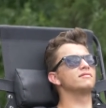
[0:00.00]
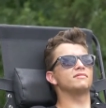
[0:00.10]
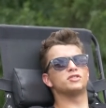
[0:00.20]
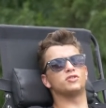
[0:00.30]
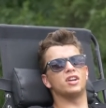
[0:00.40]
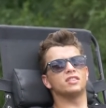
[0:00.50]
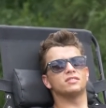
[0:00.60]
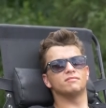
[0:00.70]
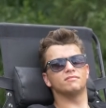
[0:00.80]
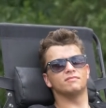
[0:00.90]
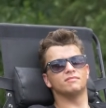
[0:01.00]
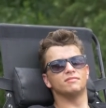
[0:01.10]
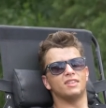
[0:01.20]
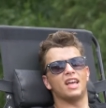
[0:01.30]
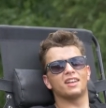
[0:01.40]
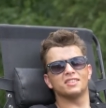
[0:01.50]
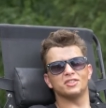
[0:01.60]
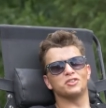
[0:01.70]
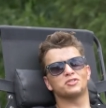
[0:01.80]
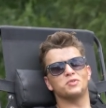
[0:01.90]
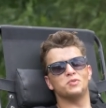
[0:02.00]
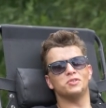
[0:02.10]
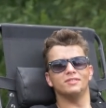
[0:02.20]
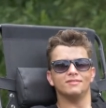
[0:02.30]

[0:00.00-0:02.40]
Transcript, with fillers: Stress. Cause and because it looks cool.